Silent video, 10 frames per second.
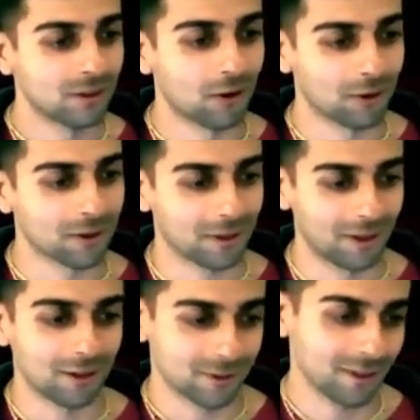Oh, okay,
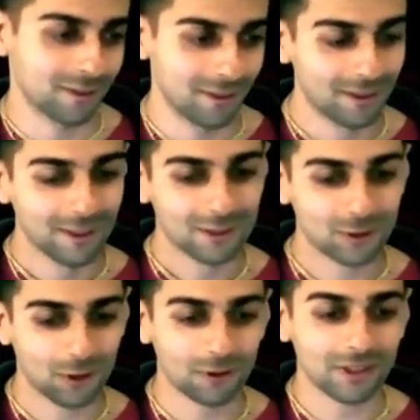I'll tell it.
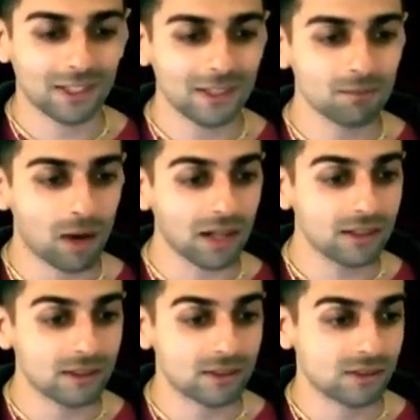So King
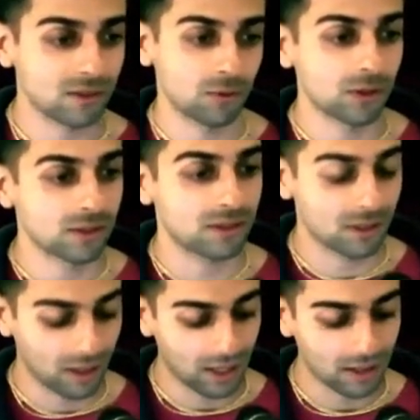Midas
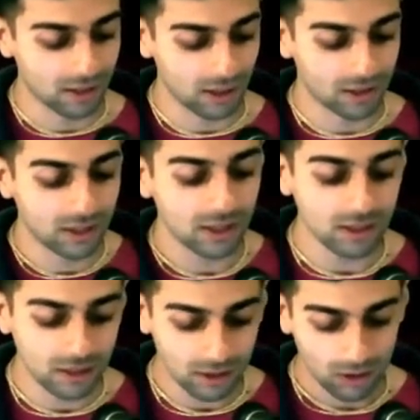was a
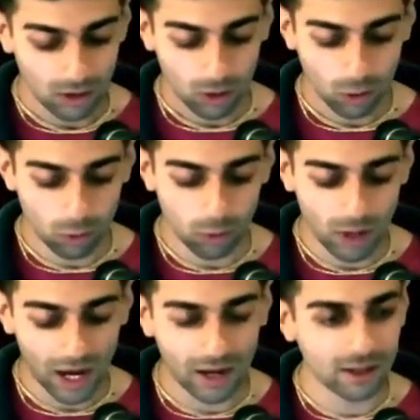king who
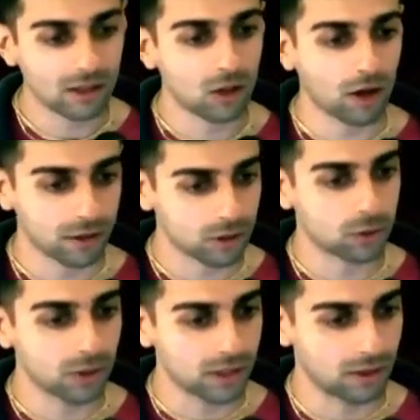had a lot of
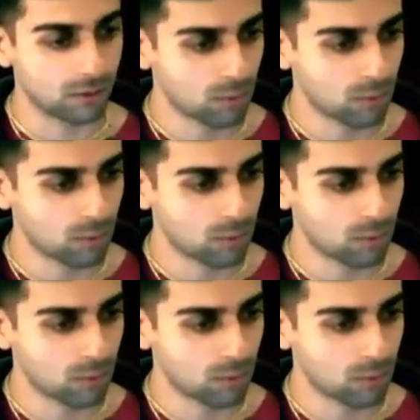greed.